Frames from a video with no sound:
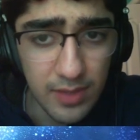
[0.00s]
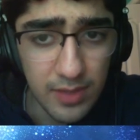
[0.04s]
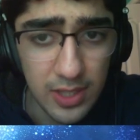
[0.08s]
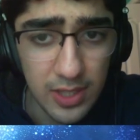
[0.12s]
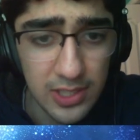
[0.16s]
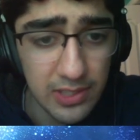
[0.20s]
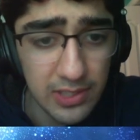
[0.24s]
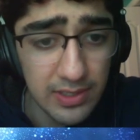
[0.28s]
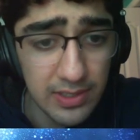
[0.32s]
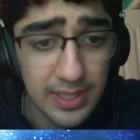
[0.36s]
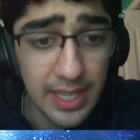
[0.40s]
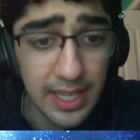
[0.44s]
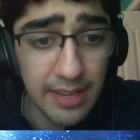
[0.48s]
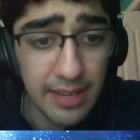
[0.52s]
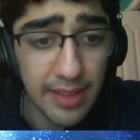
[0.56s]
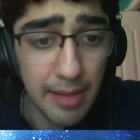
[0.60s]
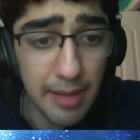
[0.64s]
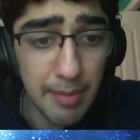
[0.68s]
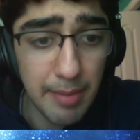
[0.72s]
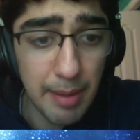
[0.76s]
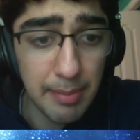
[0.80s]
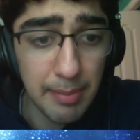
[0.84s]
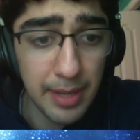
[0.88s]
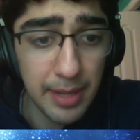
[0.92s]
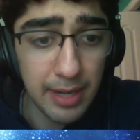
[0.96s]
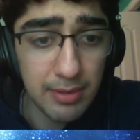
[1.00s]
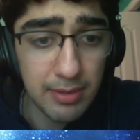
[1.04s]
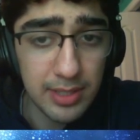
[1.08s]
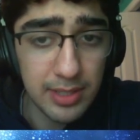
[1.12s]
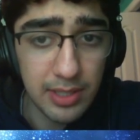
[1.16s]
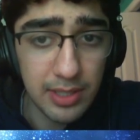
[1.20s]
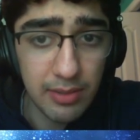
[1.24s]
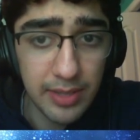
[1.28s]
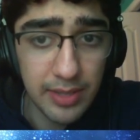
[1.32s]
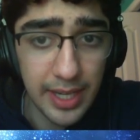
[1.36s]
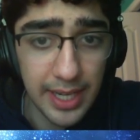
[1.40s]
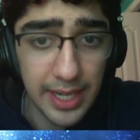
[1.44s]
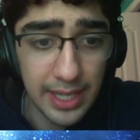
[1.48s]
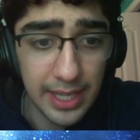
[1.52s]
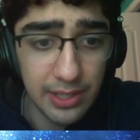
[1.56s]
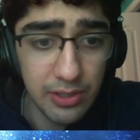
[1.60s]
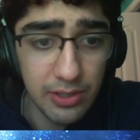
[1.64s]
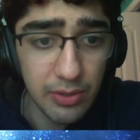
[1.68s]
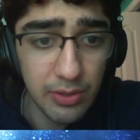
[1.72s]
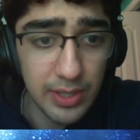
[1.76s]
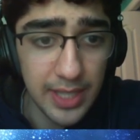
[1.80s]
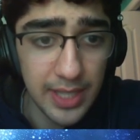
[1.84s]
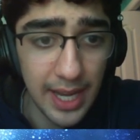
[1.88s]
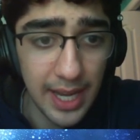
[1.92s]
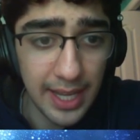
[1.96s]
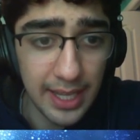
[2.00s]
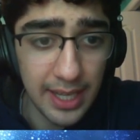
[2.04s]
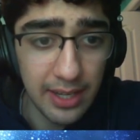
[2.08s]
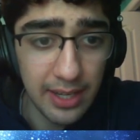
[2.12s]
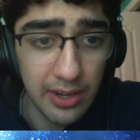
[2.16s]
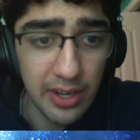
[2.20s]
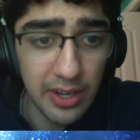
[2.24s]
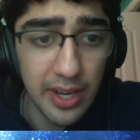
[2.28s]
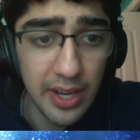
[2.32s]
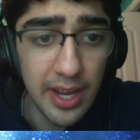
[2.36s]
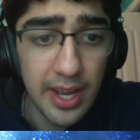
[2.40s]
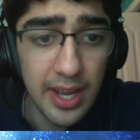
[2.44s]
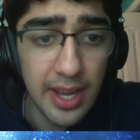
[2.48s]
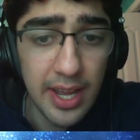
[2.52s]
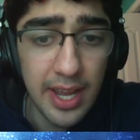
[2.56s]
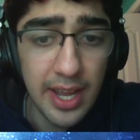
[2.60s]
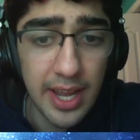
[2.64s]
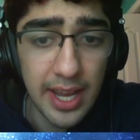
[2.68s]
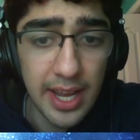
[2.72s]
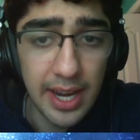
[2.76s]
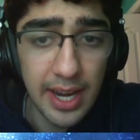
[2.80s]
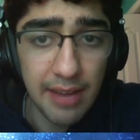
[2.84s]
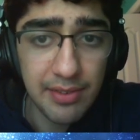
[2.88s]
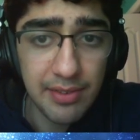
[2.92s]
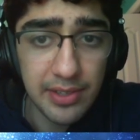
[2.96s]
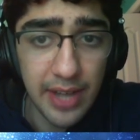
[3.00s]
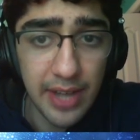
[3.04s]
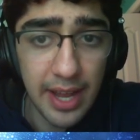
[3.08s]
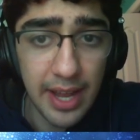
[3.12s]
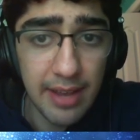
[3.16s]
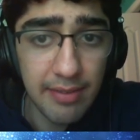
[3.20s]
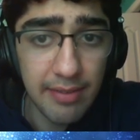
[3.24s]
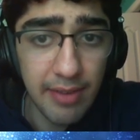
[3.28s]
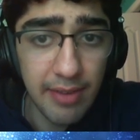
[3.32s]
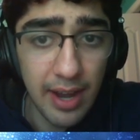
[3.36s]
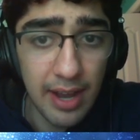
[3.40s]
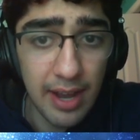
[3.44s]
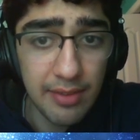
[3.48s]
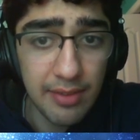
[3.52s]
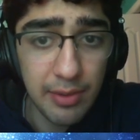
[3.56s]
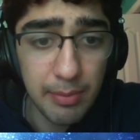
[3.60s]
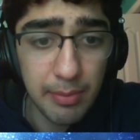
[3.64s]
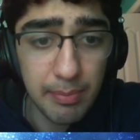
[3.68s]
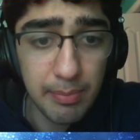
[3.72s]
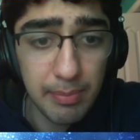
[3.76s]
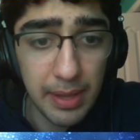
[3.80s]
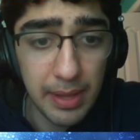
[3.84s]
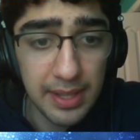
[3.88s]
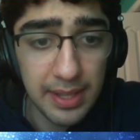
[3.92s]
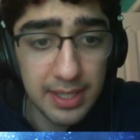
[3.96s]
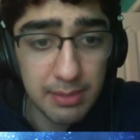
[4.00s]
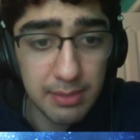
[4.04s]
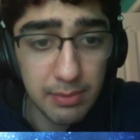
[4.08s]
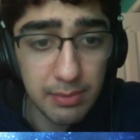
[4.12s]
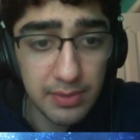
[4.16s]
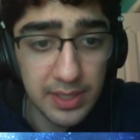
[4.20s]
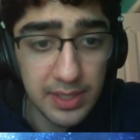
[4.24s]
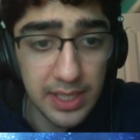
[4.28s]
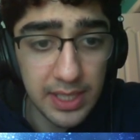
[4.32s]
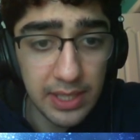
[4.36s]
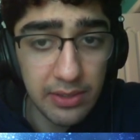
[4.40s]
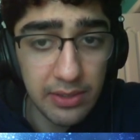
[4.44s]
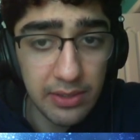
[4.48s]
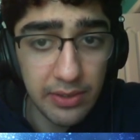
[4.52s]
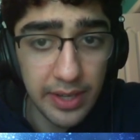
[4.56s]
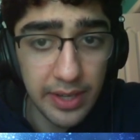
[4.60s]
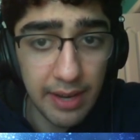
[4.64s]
So instead of that, my plan was to go knight a2, attacking here, and after a5 you play this move c3, and